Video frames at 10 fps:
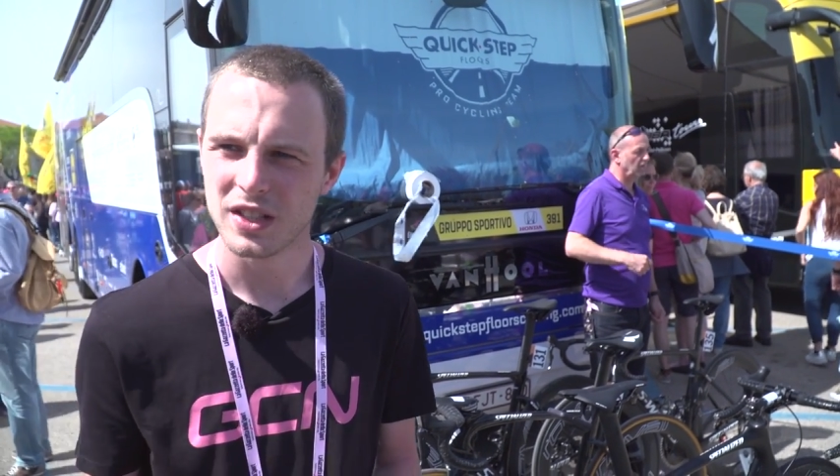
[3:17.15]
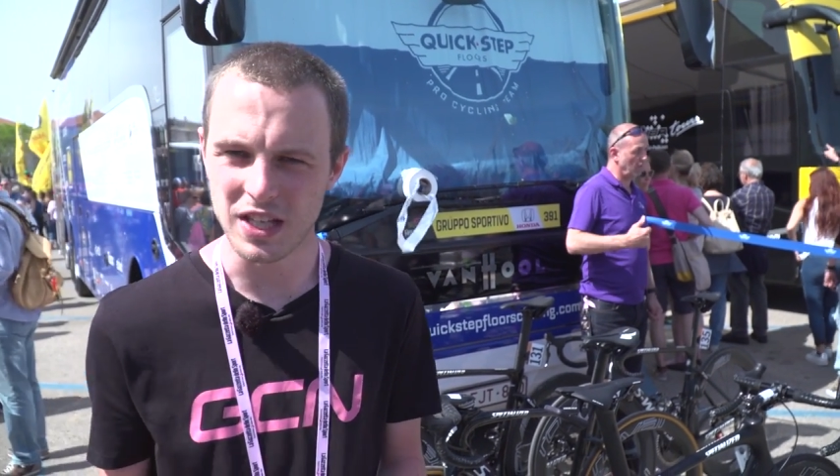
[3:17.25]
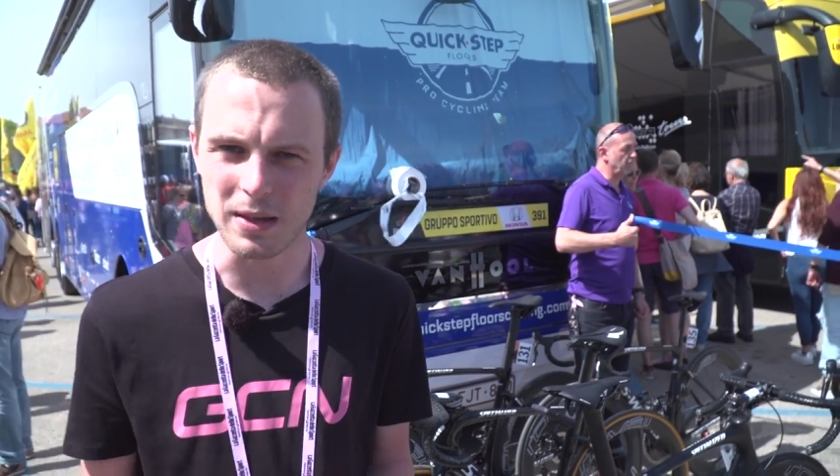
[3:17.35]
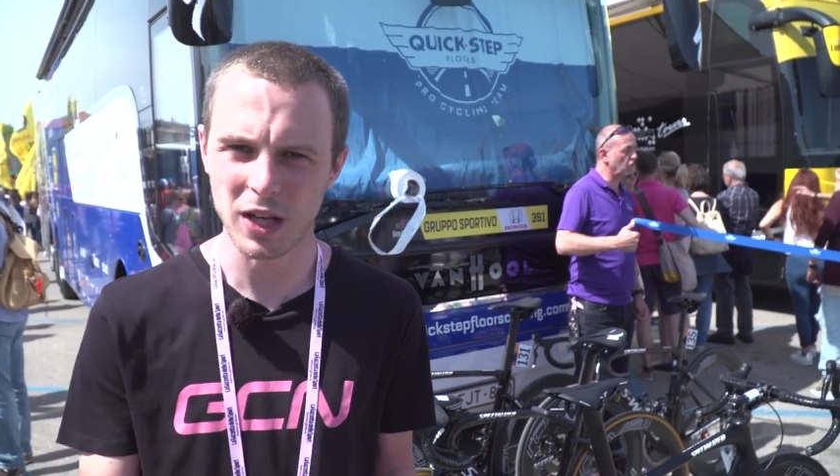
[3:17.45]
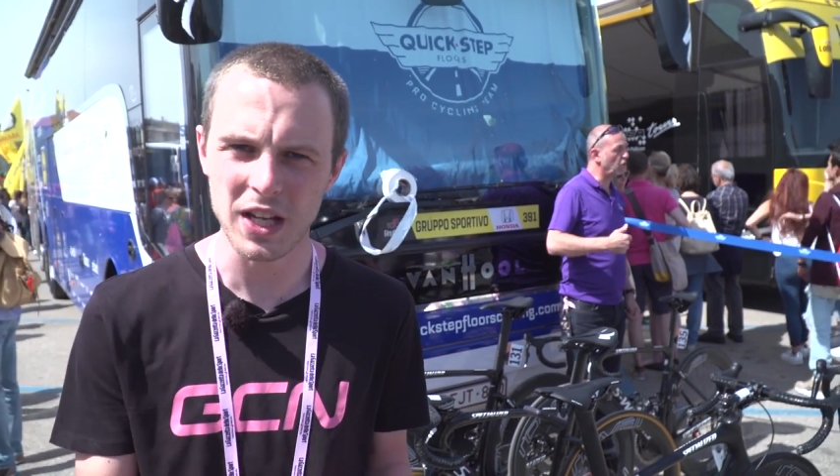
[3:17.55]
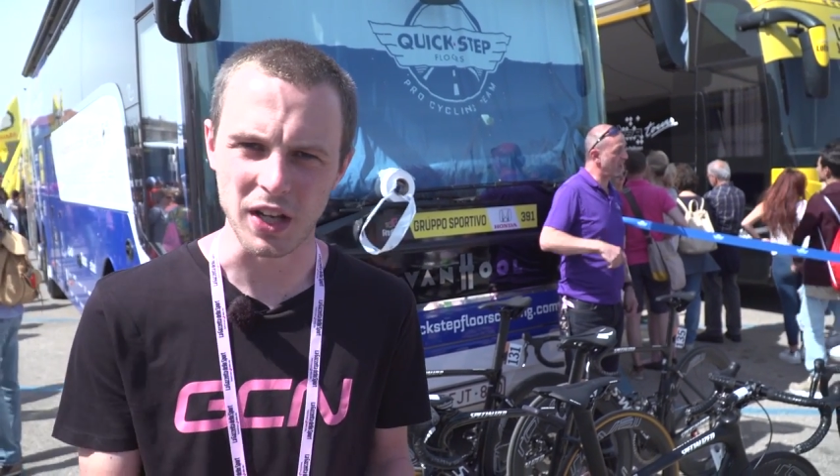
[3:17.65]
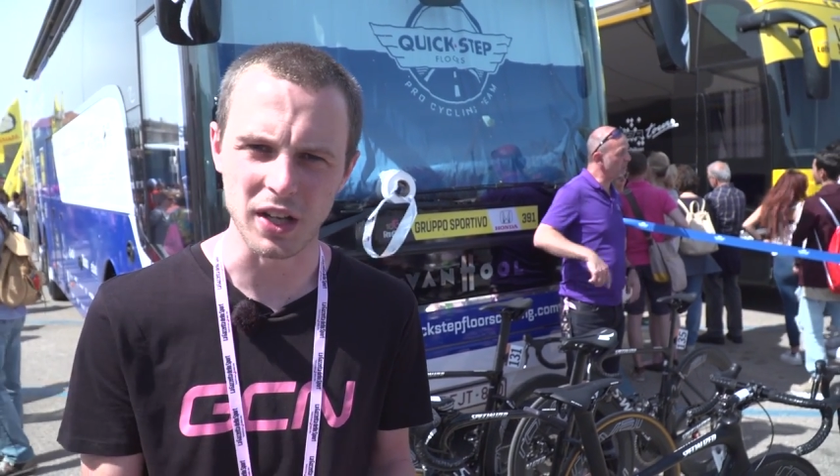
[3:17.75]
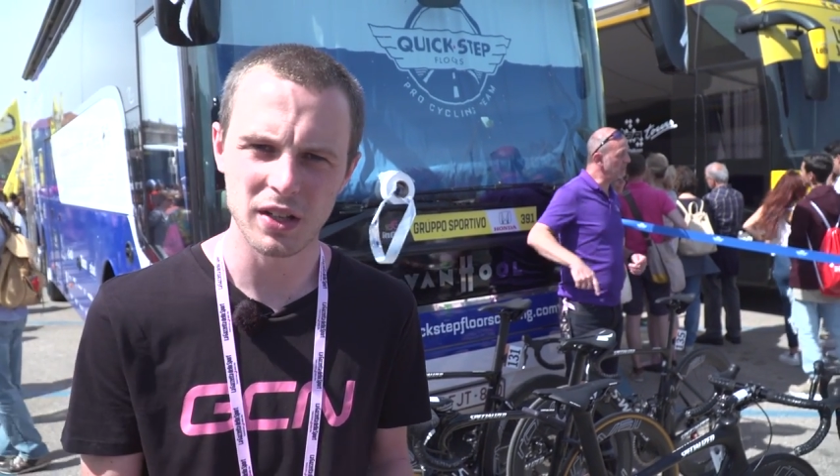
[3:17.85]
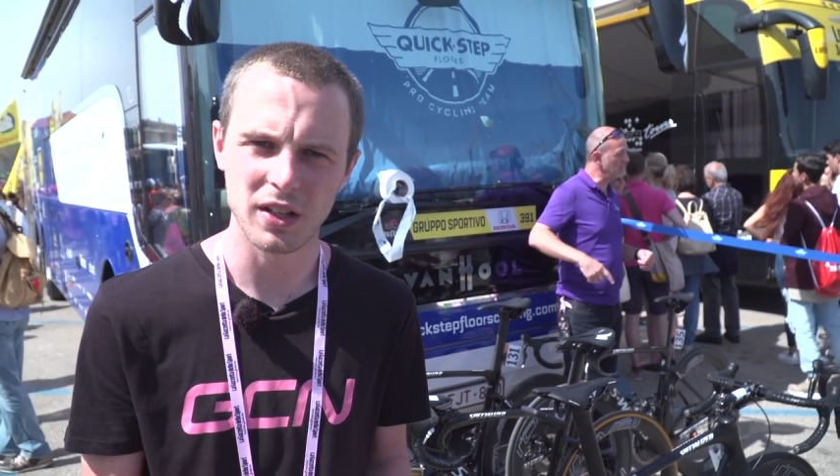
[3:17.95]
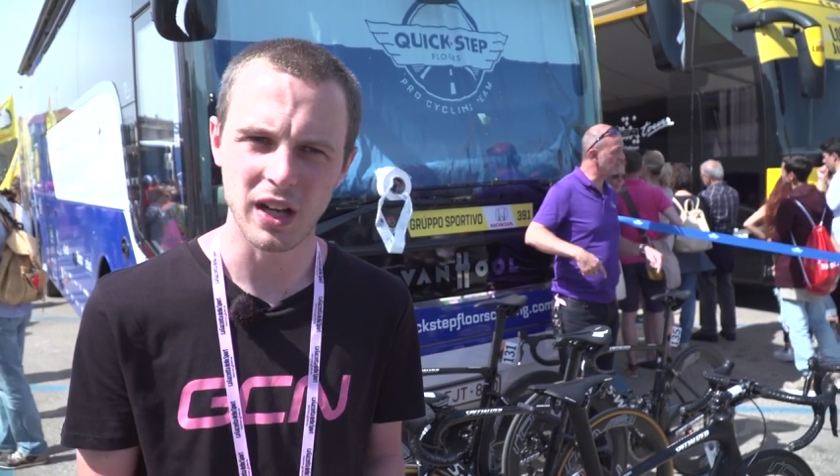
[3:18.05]
team leader
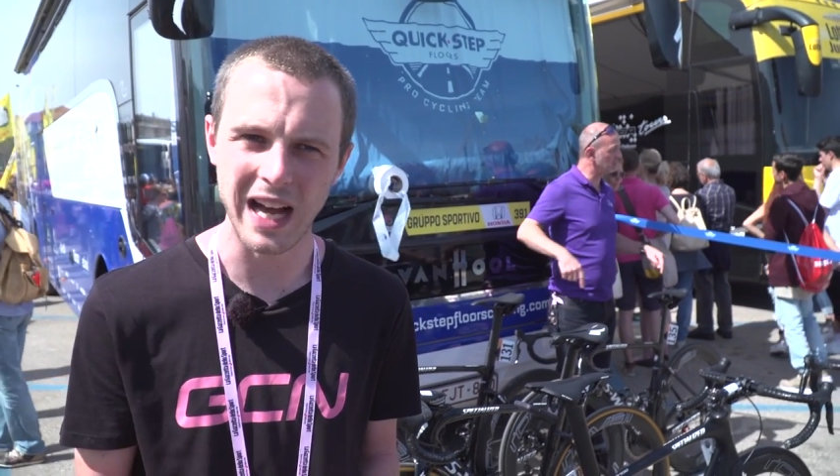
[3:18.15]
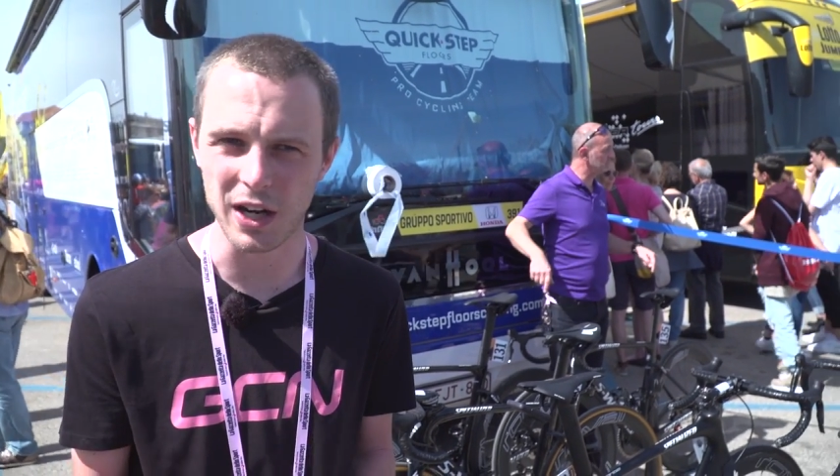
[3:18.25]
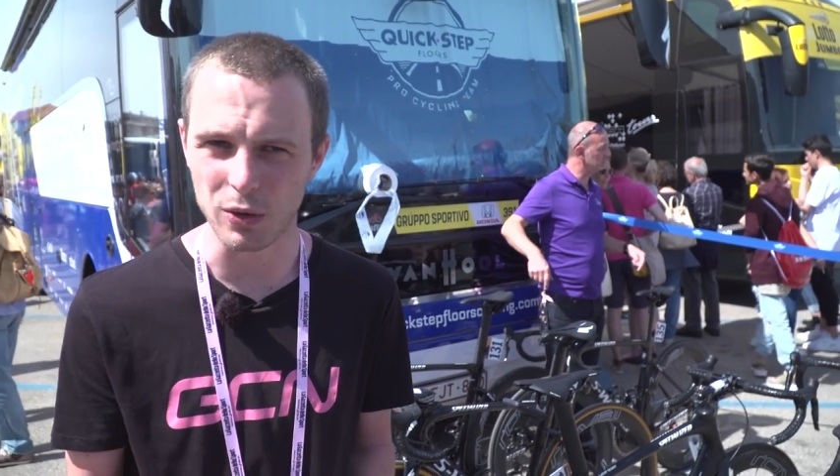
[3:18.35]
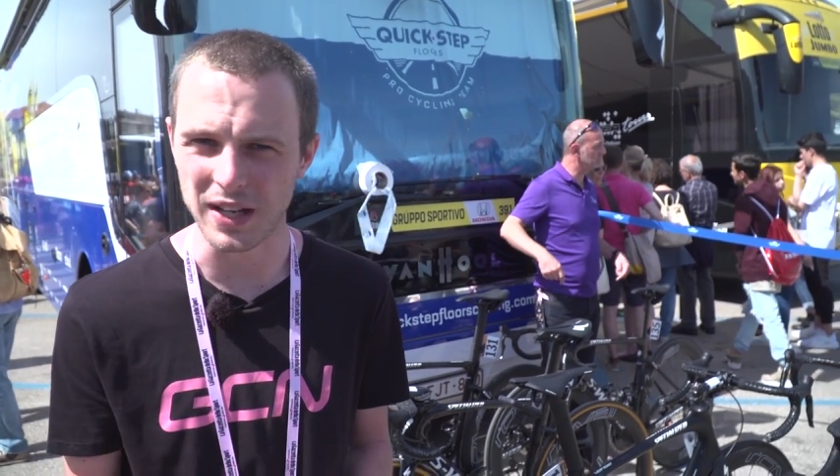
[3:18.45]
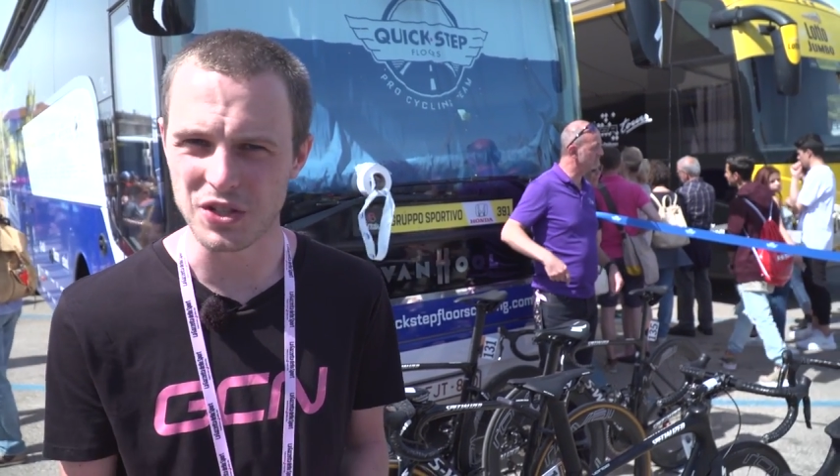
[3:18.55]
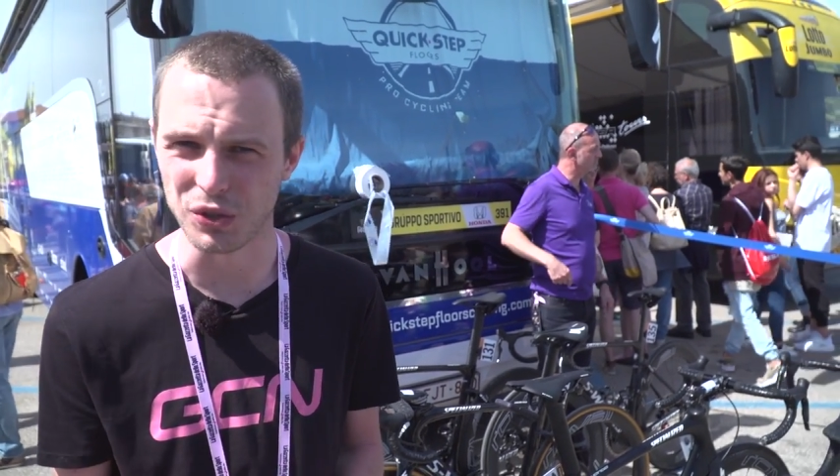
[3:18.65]
at a Grand